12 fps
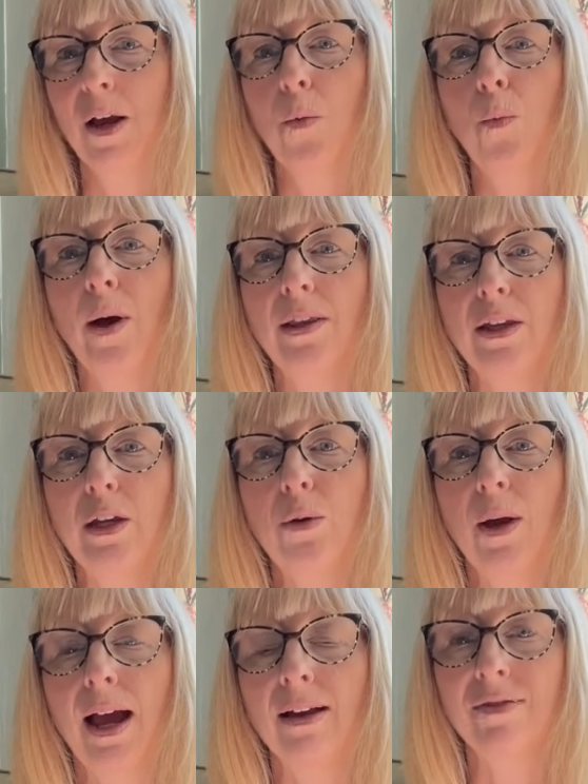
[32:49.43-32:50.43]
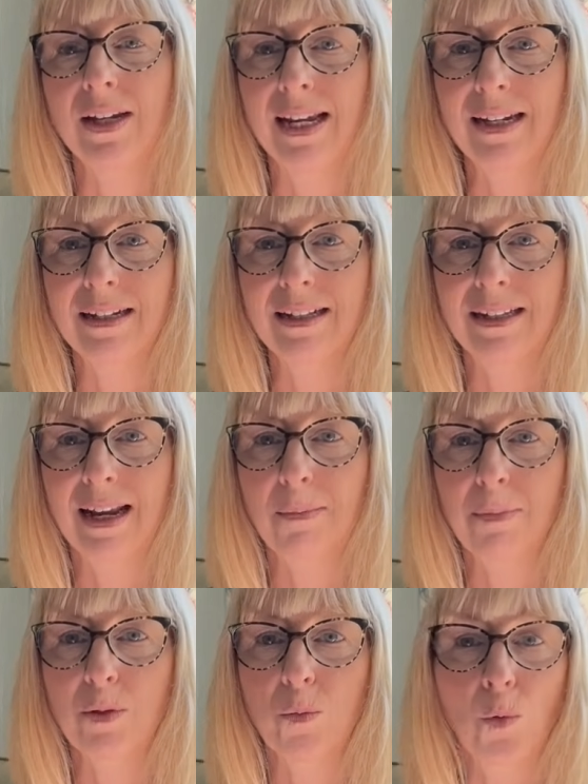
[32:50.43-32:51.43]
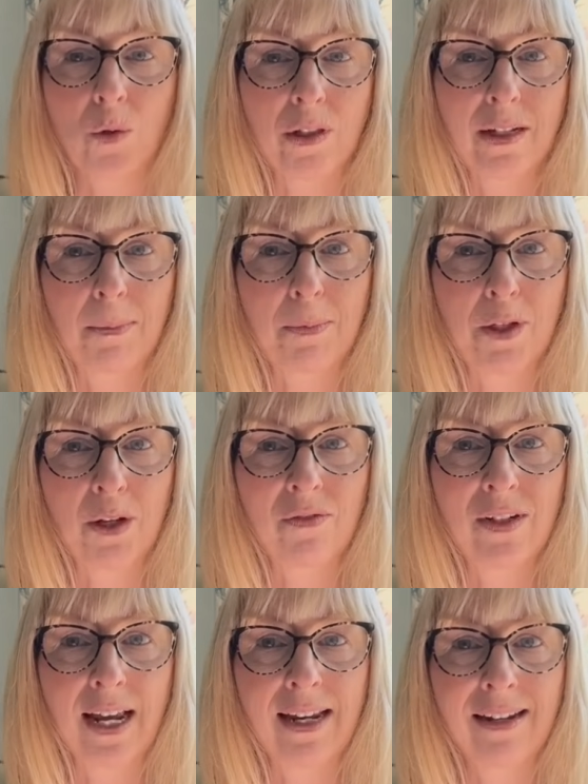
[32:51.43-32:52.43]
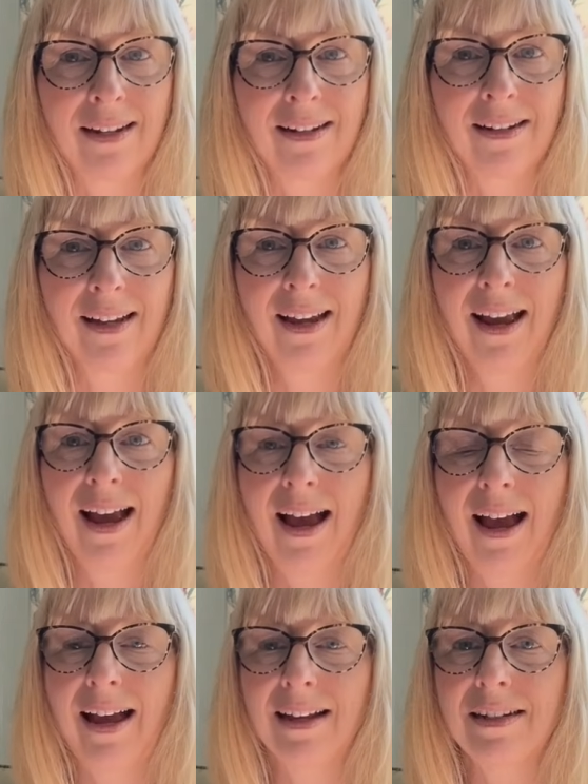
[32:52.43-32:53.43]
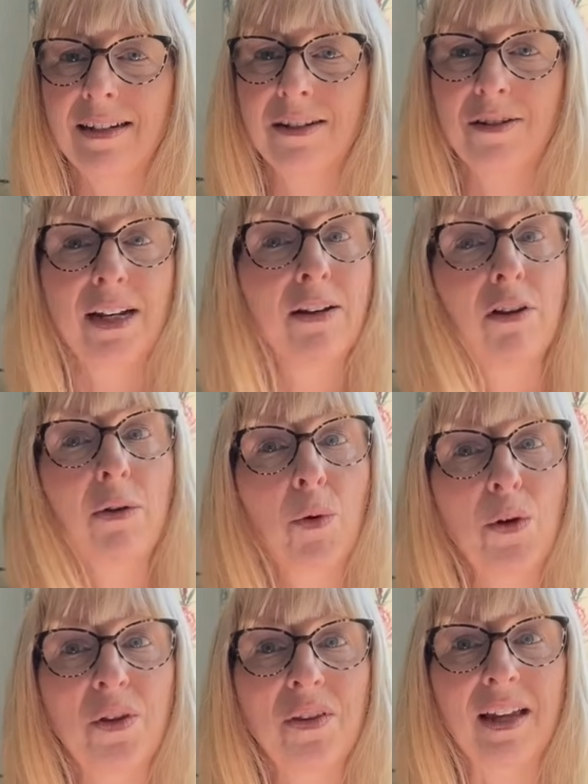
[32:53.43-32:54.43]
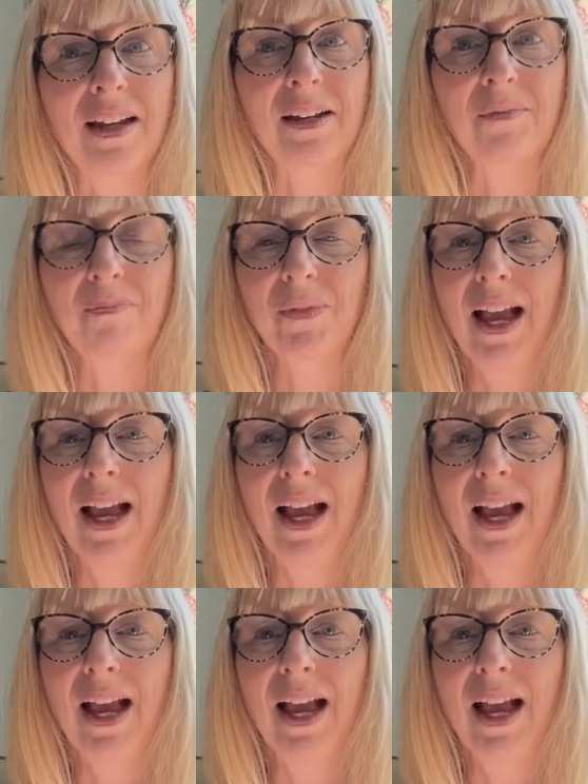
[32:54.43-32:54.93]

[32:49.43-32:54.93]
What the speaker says: whether you have taken steps, what steps you have taken, and generally what you think.